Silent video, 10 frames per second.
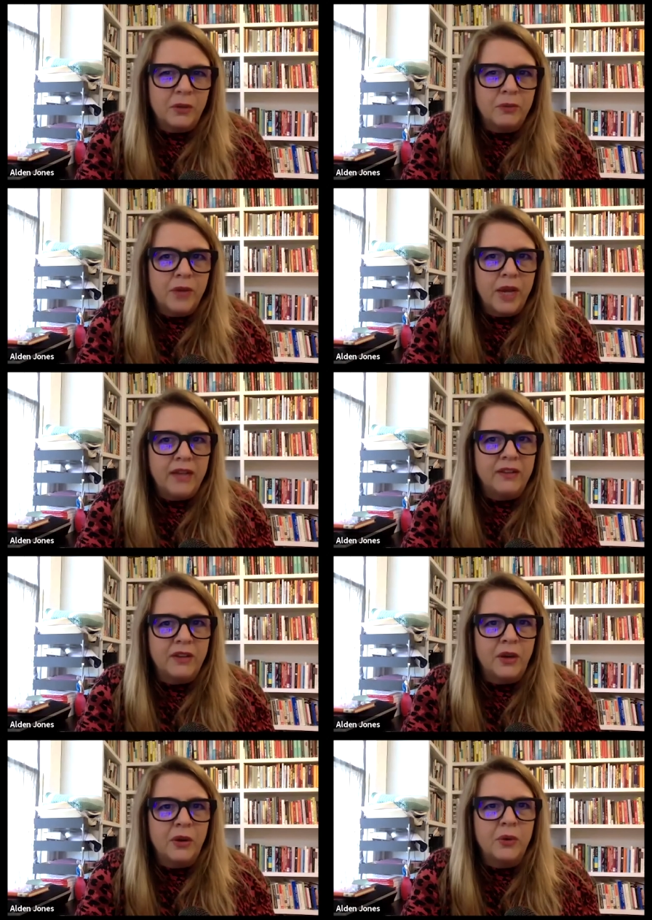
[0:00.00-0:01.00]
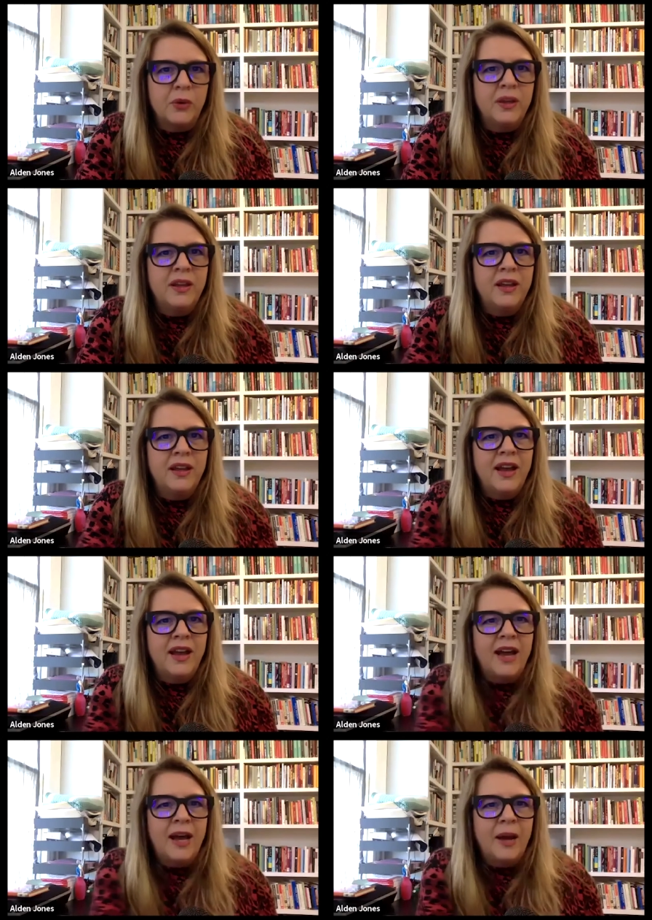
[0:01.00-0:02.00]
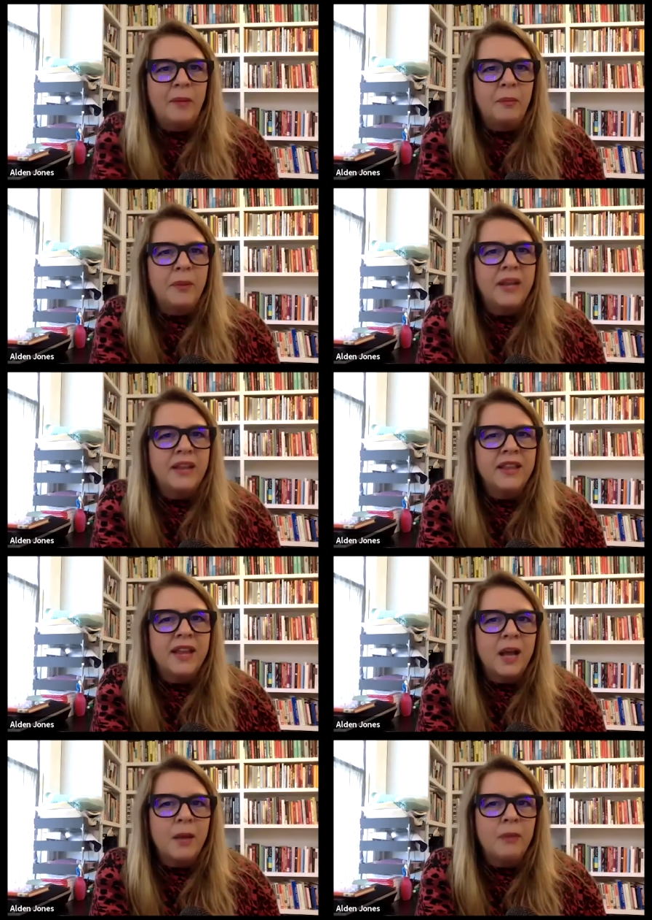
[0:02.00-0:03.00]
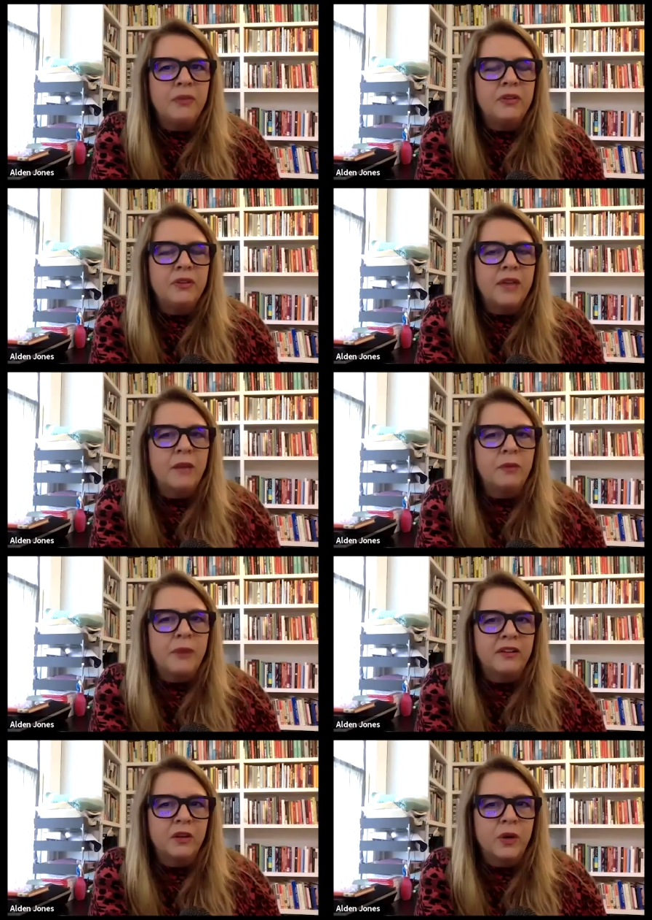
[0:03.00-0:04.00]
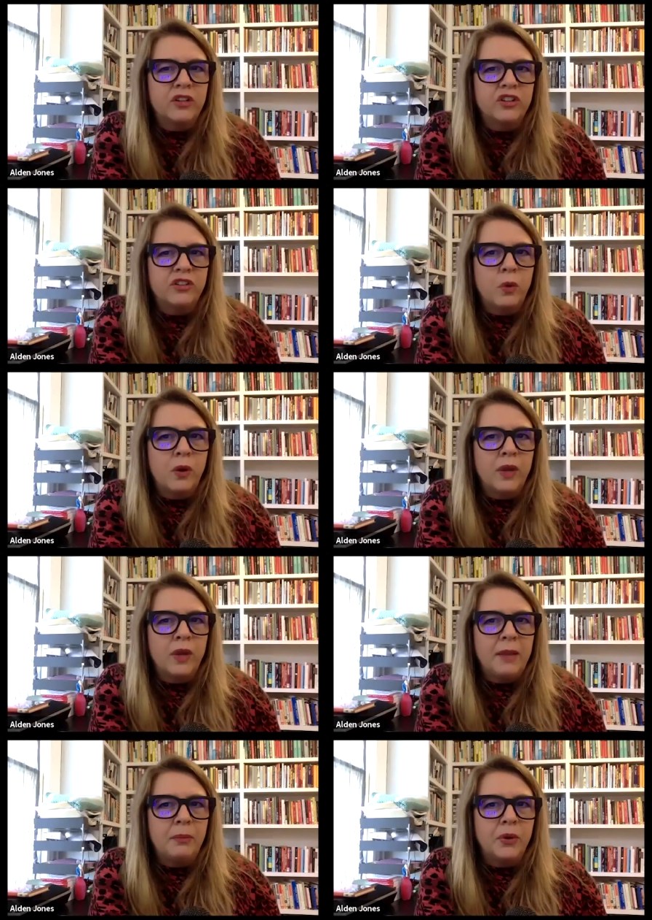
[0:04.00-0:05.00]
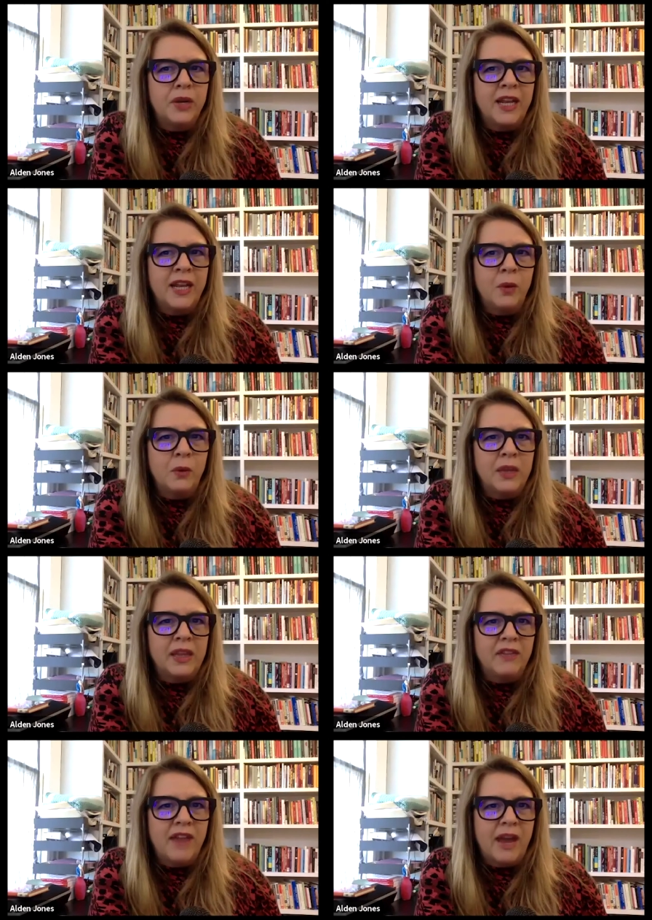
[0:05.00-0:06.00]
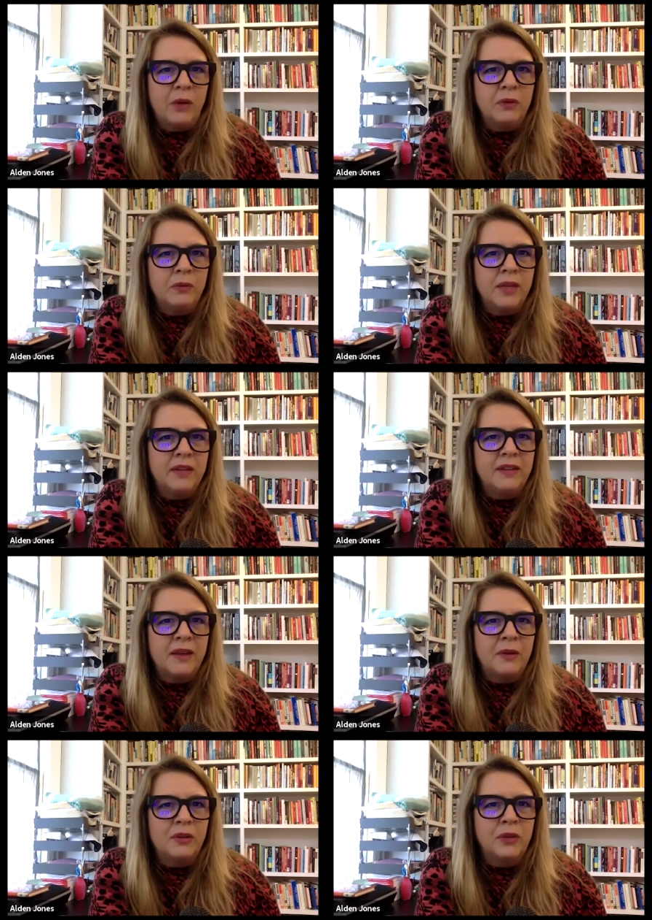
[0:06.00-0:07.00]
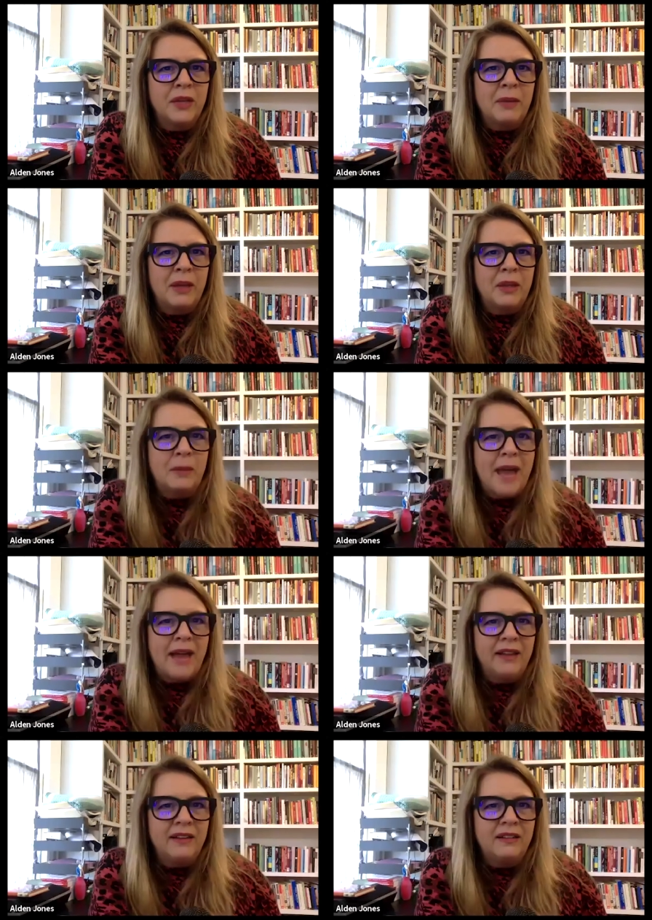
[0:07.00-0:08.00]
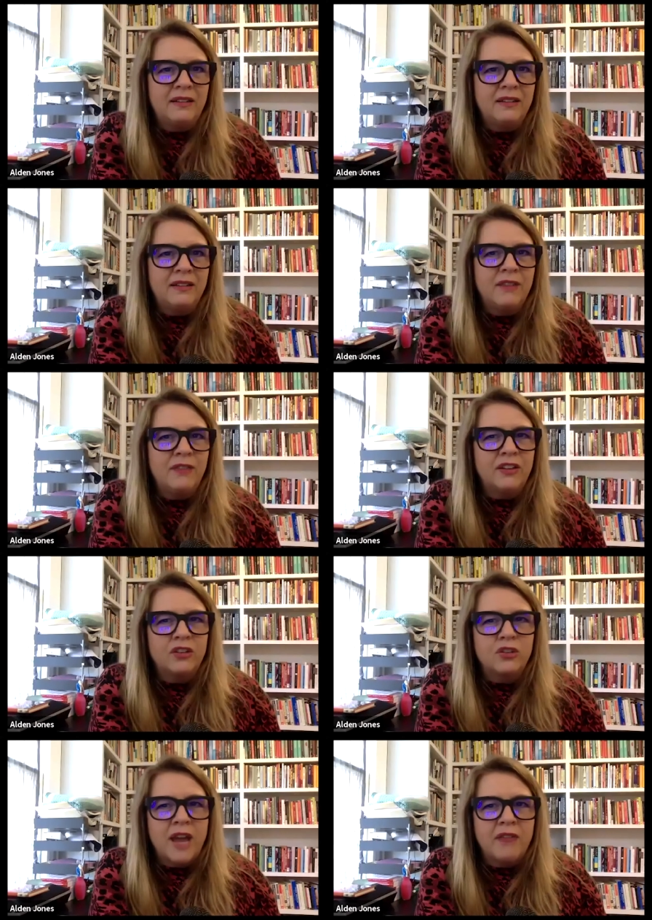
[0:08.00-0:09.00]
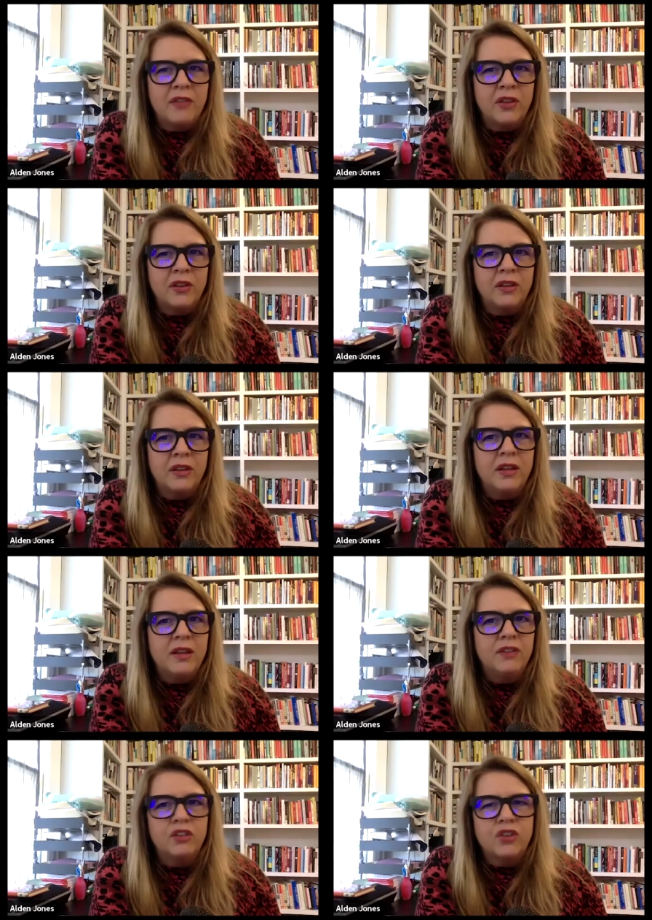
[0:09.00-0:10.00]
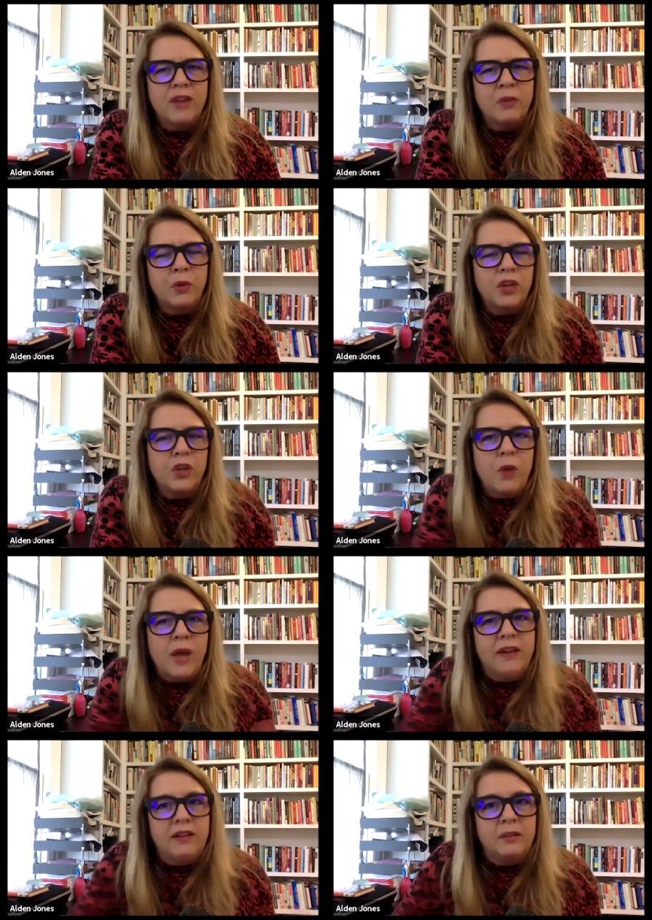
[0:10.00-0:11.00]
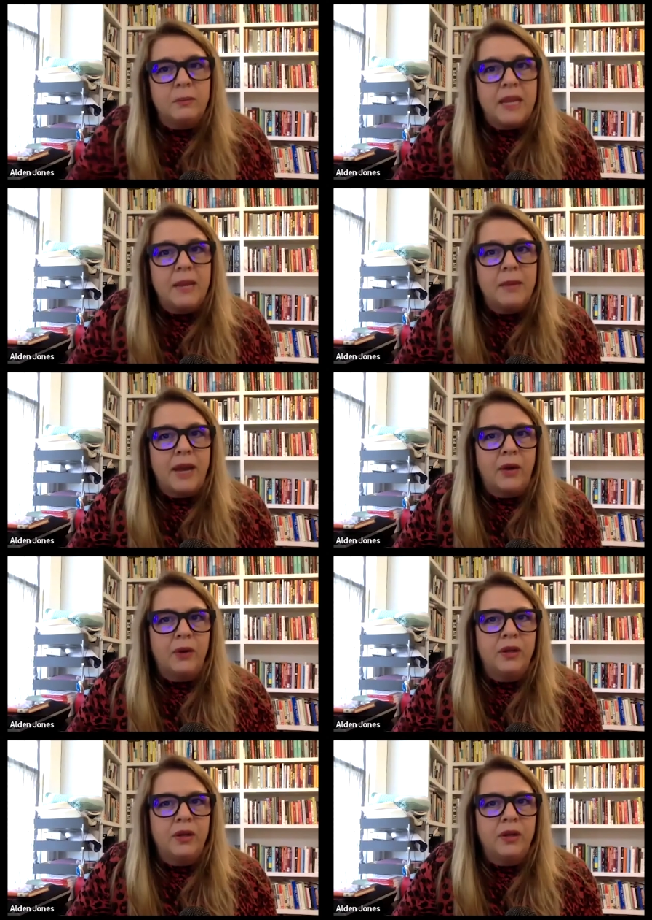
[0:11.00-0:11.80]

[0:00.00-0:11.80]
right? So, right. Um, but I think that comes that comes back to the question of what we put in and what we leave out. It's it's really about the balance. If it's a travel if it's a travel work, you want it to be about